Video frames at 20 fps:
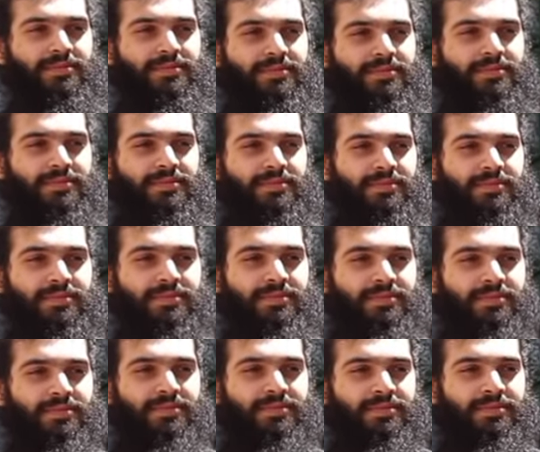
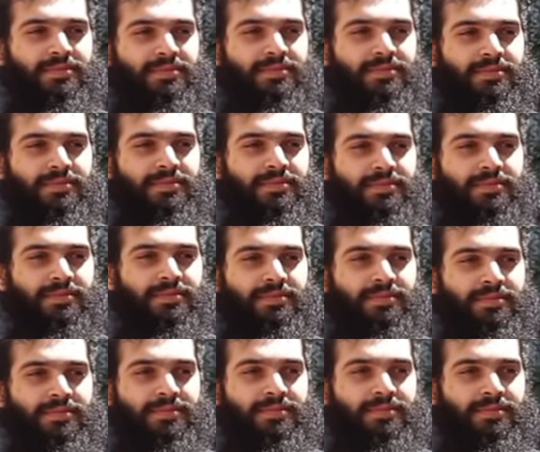
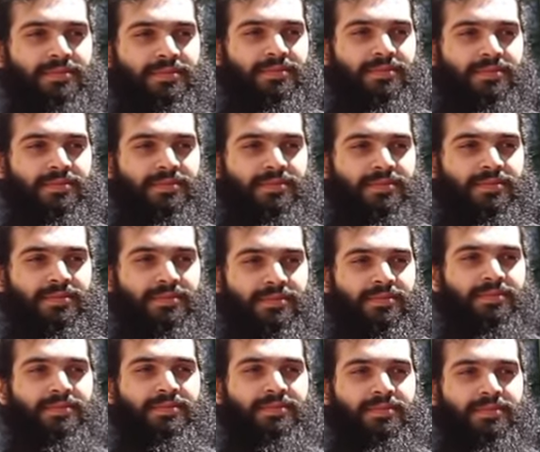
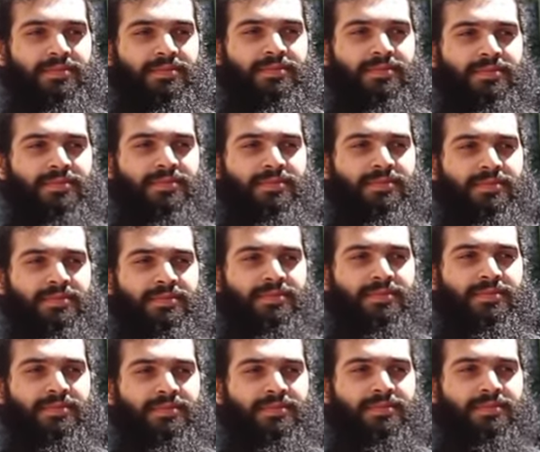
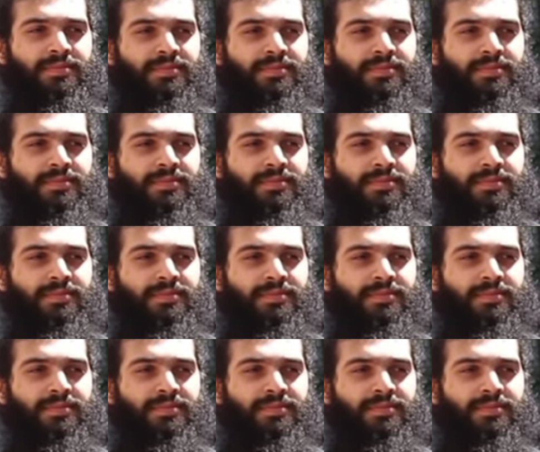(not speaking)